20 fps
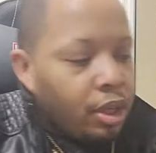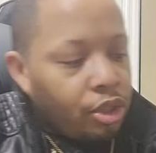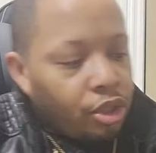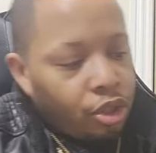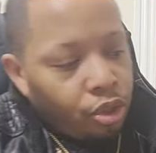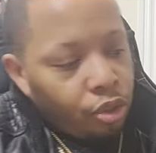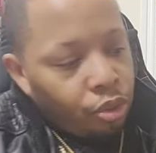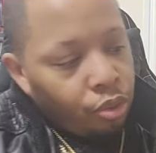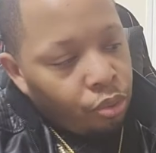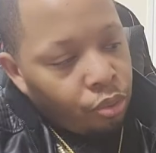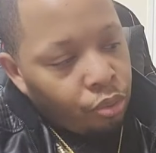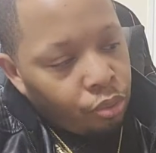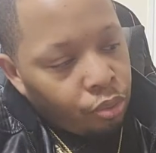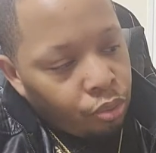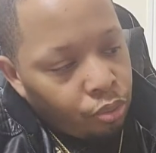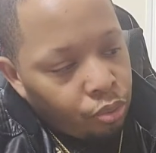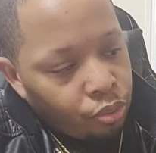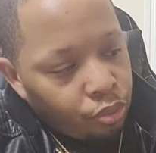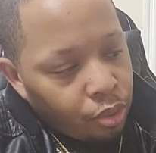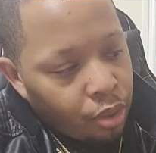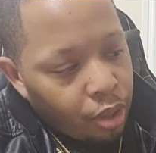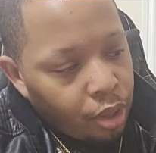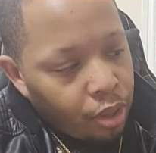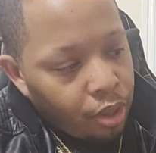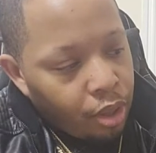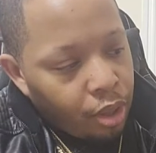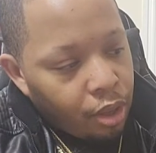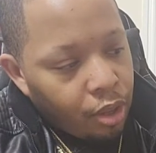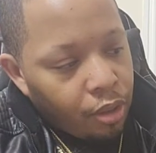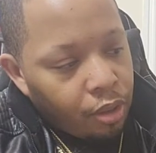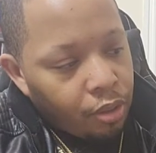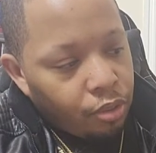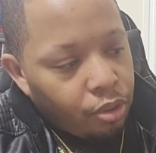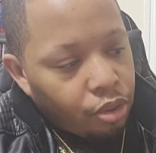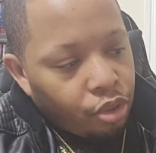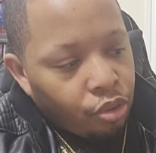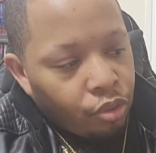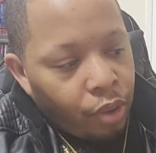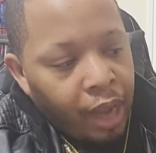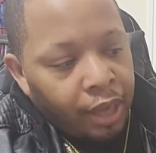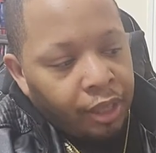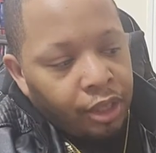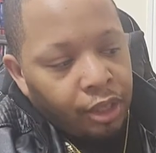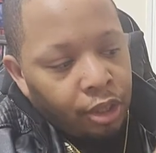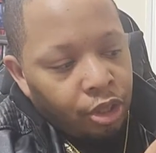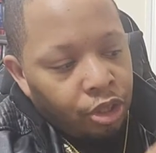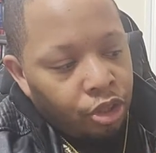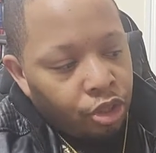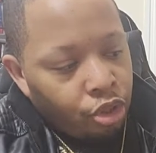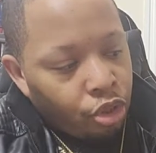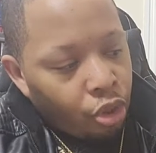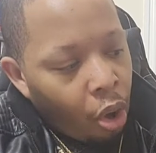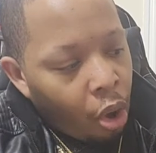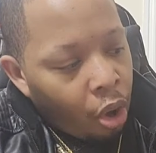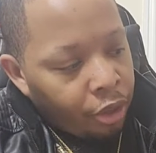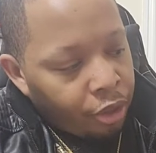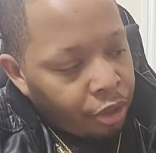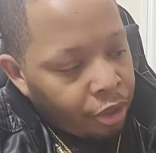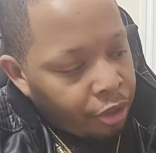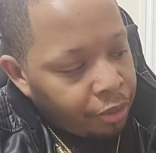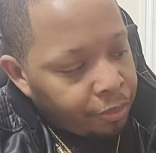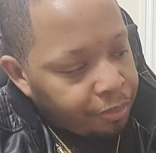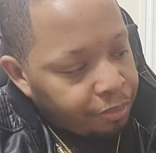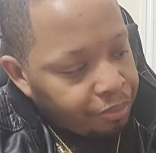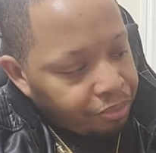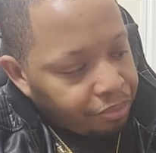to Dracula's daughter,